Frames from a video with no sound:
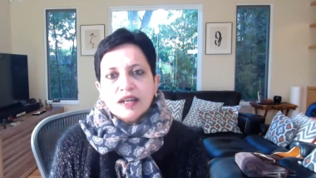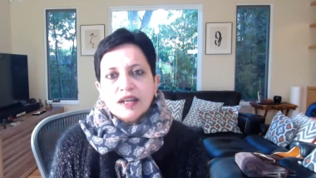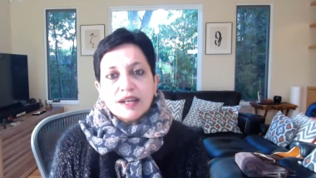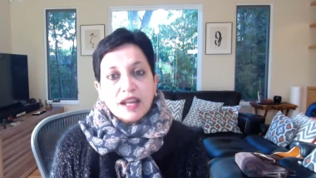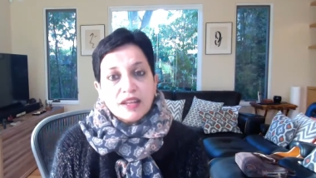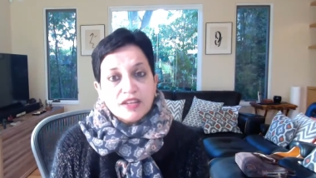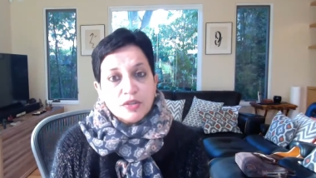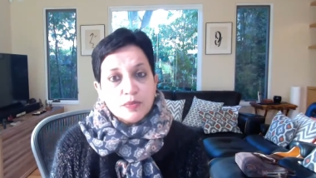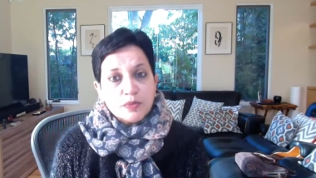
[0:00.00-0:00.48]

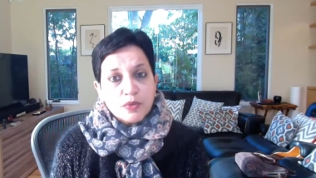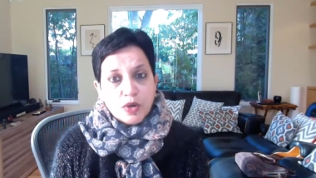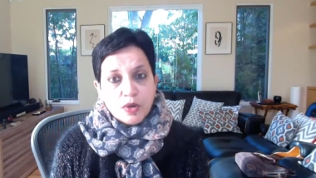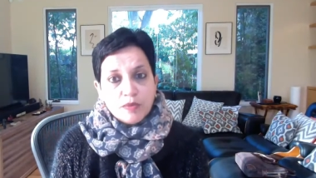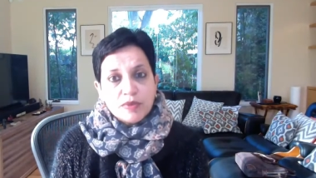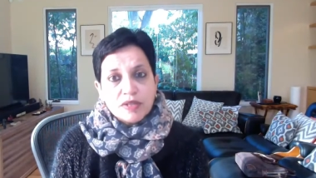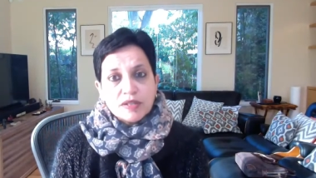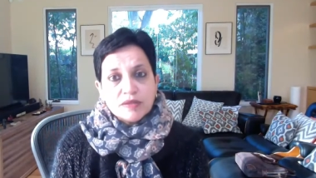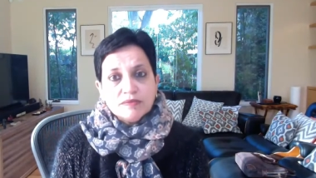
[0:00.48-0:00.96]
Another
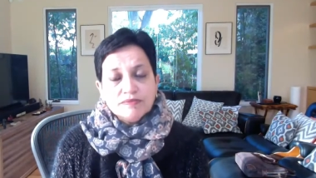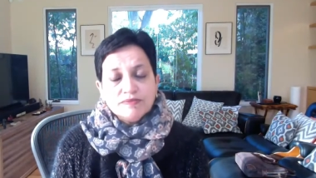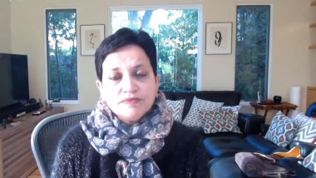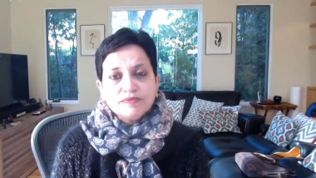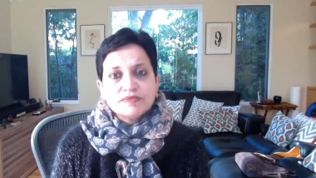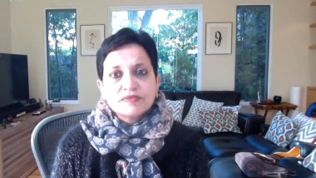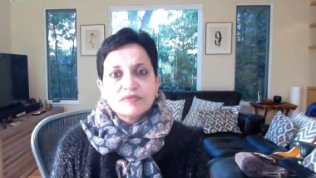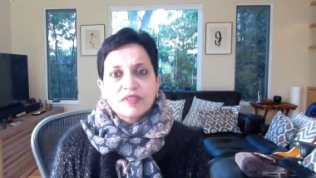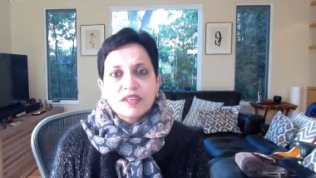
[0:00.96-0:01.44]
problem
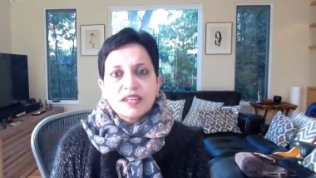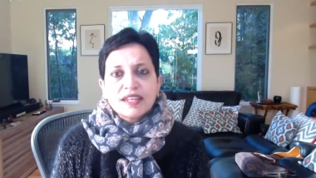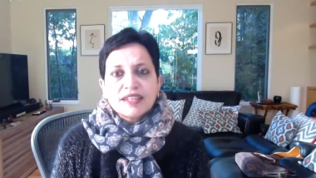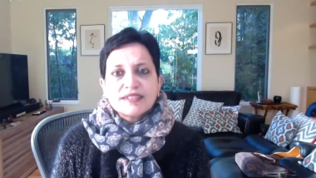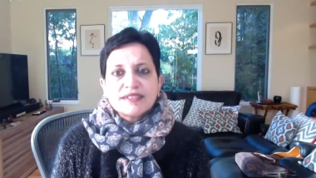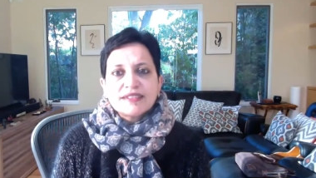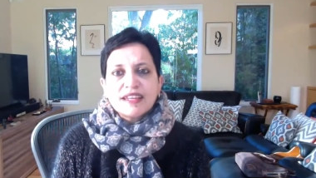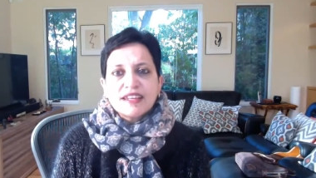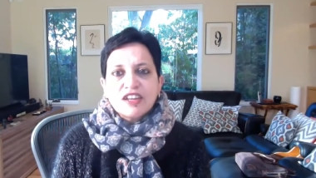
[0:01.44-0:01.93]

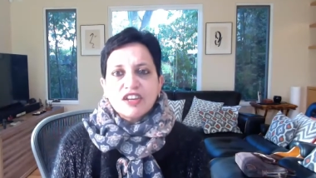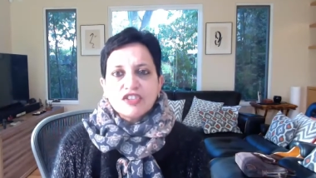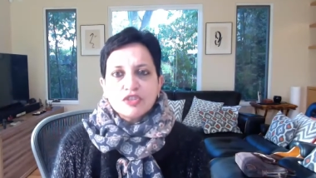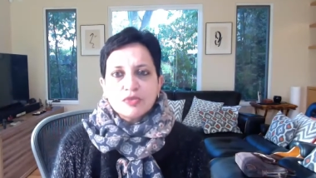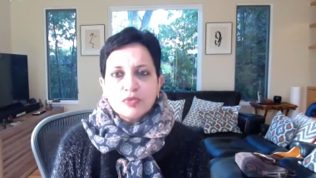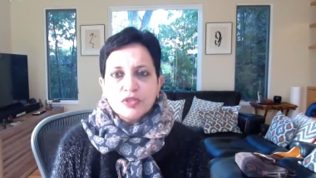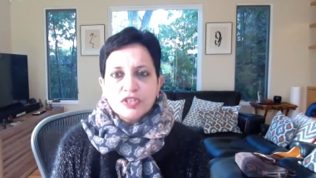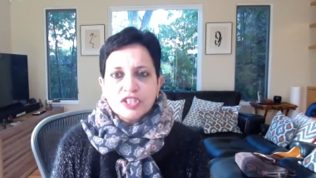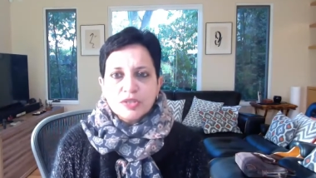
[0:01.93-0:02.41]
is that
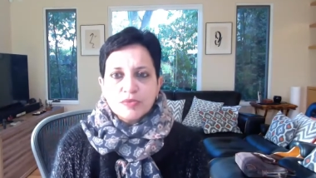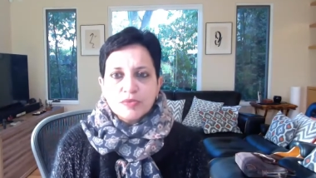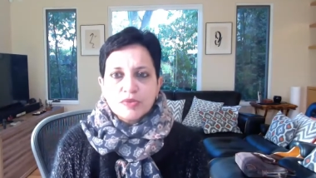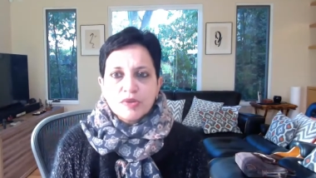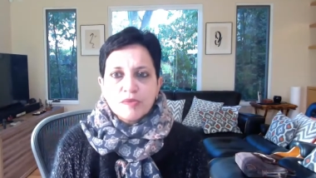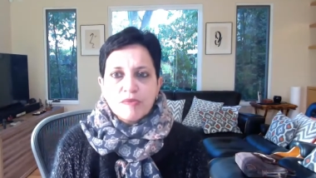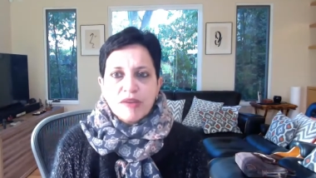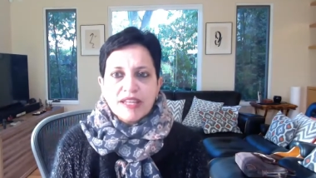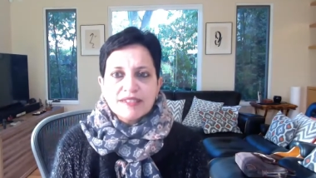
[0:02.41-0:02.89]
entrepreneurship
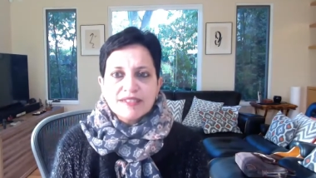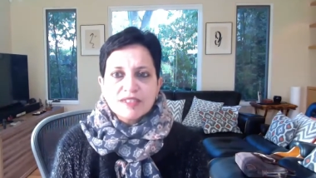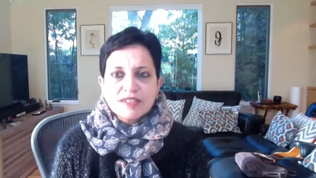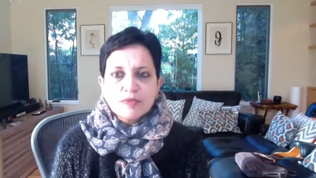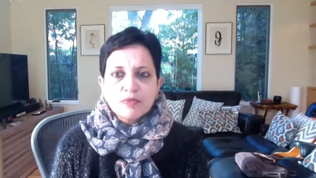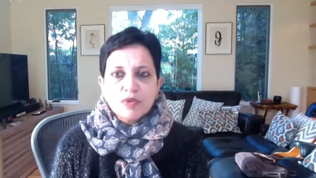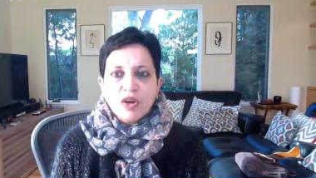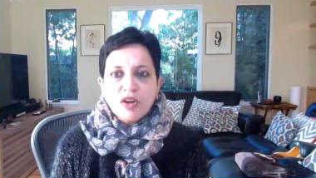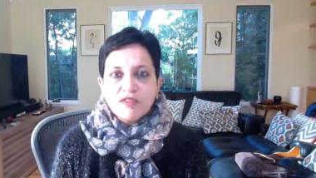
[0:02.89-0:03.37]
remains
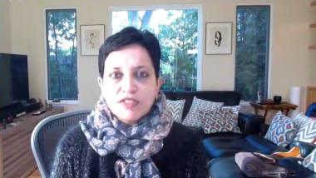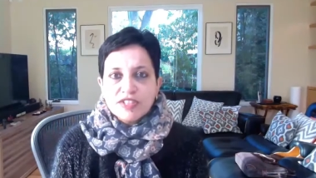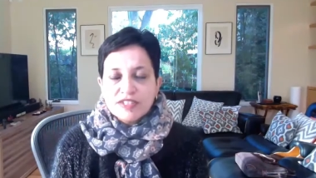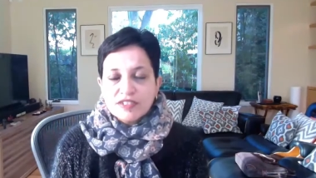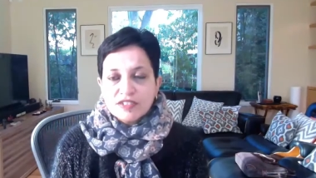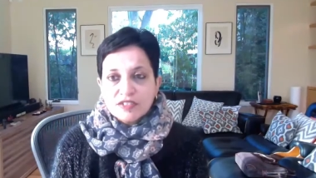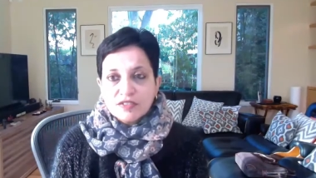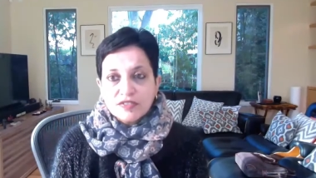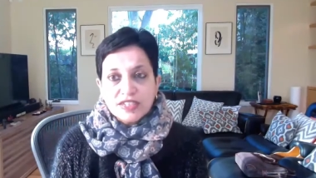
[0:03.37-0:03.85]
the
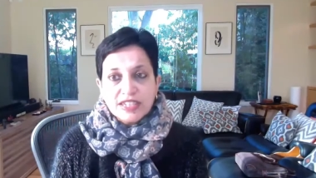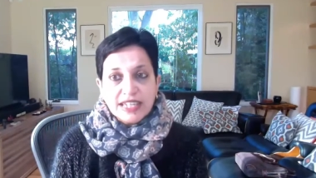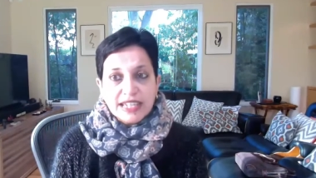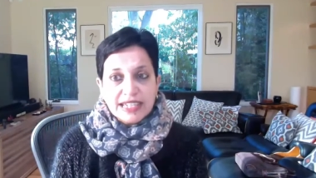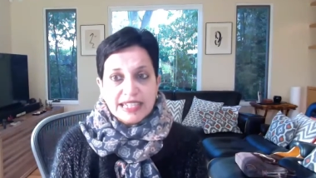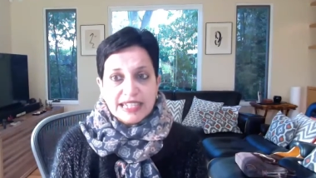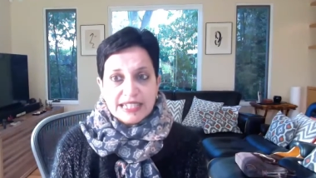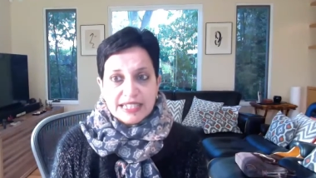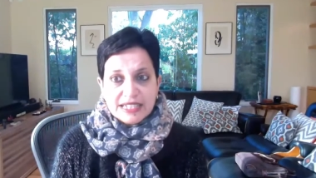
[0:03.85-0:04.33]
province of the
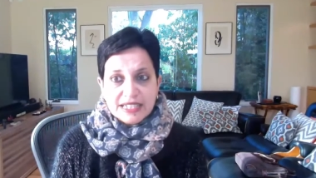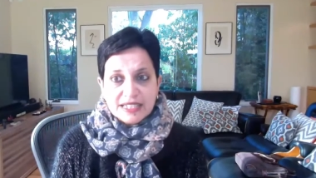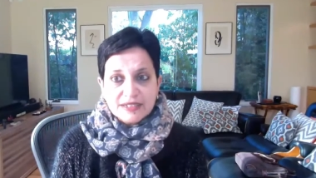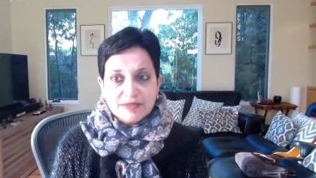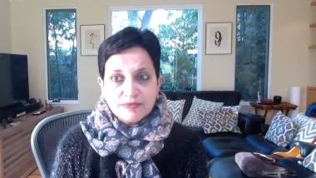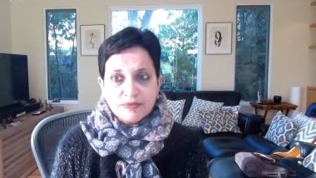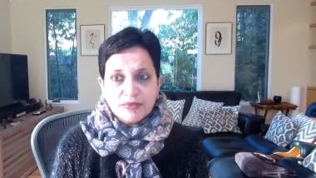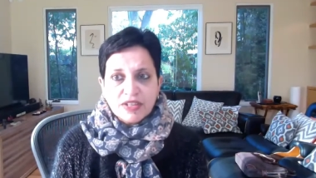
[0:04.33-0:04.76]
elite.